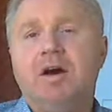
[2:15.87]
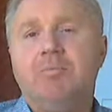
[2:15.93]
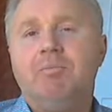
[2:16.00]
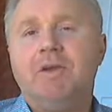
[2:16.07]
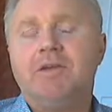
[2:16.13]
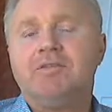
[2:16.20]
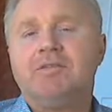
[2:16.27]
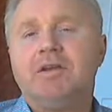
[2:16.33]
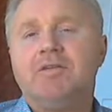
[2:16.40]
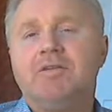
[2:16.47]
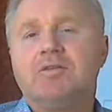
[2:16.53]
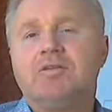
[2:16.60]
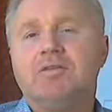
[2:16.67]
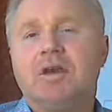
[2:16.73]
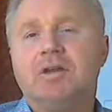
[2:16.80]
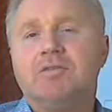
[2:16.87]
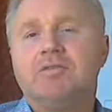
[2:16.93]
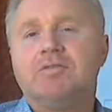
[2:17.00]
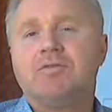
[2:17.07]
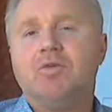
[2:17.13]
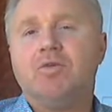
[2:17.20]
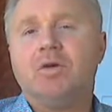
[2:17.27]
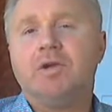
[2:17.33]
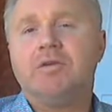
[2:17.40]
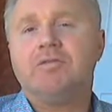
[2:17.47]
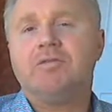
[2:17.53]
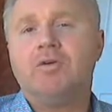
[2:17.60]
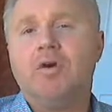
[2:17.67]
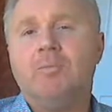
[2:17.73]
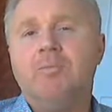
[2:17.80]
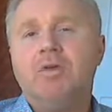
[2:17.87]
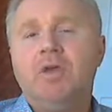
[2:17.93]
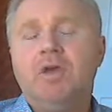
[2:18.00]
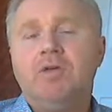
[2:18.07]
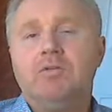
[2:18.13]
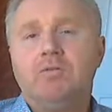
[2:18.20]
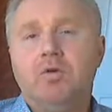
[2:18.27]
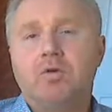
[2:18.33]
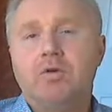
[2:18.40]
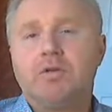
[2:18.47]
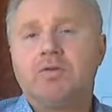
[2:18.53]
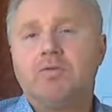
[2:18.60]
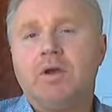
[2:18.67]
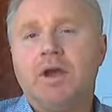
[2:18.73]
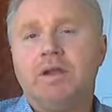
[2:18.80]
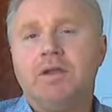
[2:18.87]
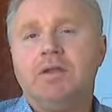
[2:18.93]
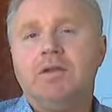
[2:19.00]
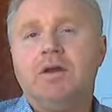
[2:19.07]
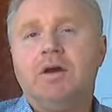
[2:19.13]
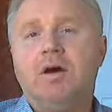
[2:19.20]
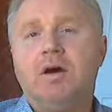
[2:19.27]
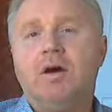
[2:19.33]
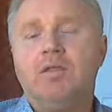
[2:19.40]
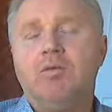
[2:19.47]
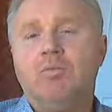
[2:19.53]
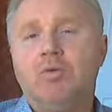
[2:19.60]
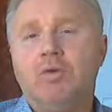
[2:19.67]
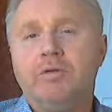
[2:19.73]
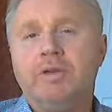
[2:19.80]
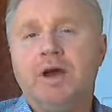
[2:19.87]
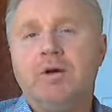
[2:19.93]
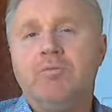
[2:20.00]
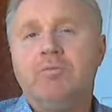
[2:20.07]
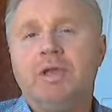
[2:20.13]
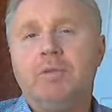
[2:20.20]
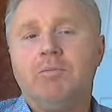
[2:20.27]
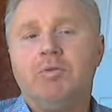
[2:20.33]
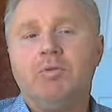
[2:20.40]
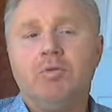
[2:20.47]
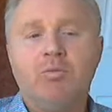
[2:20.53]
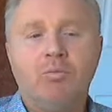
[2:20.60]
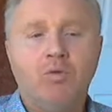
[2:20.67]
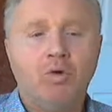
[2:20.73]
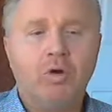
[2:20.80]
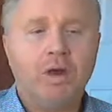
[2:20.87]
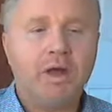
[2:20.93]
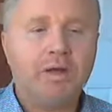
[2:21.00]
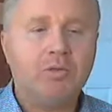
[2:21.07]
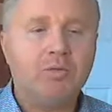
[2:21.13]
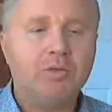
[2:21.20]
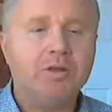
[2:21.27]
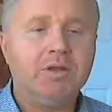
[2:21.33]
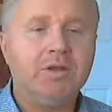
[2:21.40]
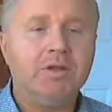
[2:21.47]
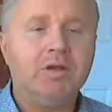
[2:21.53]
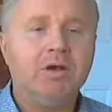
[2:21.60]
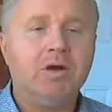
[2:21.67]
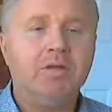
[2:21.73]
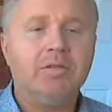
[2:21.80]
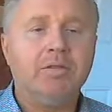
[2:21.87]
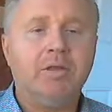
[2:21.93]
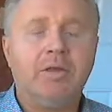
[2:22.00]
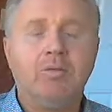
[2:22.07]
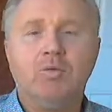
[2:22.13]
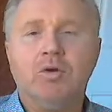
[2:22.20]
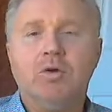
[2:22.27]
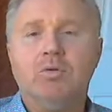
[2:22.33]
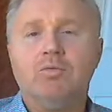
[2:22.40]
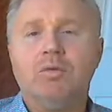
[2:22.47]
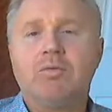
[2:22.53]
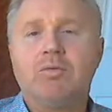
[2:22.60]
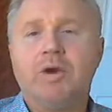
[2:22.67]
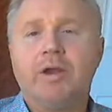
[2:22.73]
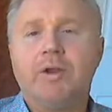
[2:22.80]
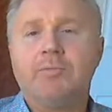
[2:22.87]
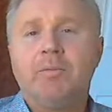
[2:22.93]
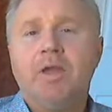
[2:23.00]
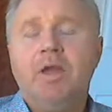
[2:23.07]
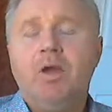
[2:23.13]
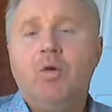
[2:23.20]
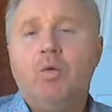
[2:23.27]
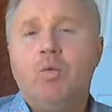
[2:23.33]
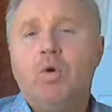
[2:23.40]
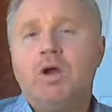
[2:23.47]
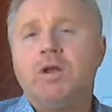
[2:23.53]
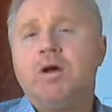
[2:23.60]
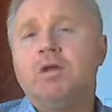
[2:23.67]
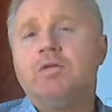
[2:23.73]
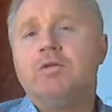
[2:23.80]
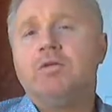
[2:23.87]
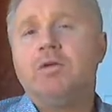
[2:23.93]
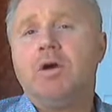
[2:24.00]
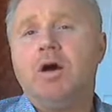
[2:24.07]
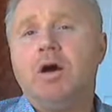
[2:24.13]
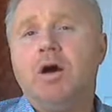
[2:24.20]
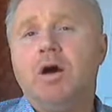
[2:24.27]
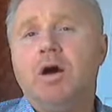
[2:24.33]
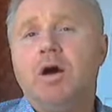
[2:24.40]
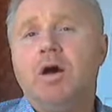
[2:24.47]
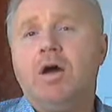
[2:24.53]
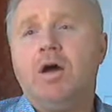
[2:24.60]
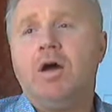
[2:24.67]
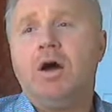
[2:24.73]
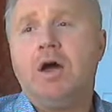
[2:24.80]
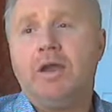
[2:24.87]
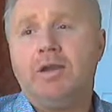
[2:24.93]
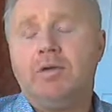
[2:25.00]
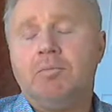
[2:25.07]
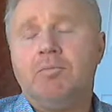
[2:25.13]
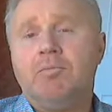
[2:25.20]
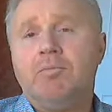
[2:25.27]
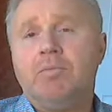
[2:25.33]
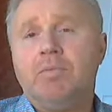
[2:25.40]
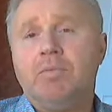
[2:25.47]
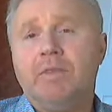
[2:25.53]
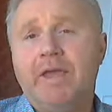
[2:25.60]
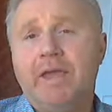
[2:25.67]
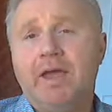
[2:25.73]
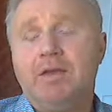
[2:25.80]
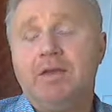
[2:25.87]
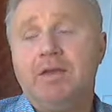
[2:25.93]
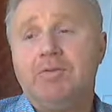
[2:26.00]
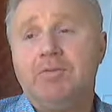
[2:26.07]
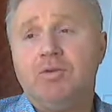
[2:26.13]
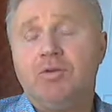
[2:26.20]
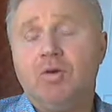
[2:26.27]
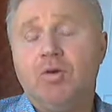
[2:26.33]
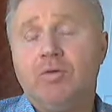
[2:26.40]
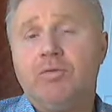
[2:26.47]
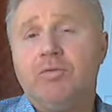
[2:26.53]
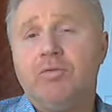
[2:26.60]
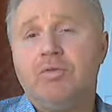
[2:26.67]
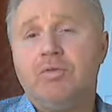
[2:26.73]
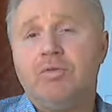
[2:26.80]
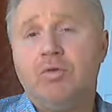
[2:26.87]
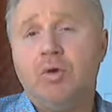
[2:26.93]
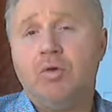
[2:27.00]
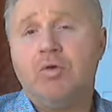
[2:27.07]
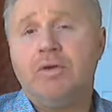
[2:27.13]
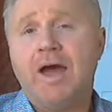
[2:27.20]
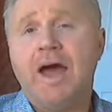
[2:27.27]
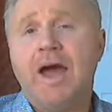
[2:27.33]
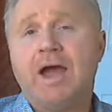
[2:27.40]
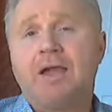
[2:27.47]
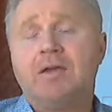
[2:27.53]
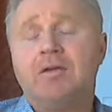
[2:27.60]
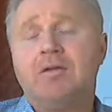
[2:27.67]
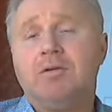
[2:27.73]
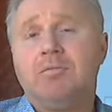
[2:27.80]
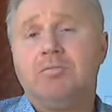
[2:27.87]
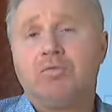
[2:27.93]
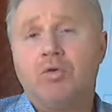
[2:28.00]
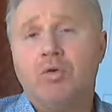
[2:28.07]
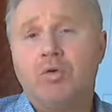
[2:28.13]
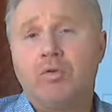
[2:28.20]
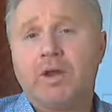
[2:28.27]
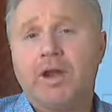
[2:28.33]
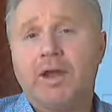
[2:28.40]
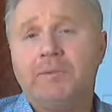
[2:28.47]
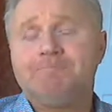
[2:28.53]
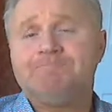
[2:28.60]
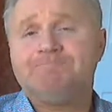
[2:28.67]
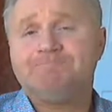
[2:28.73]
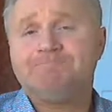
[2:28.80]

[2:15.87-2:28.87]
based on your credit score. So the lower the credit, the more down payment or more equity they will require. One other item that if you go through the no doc program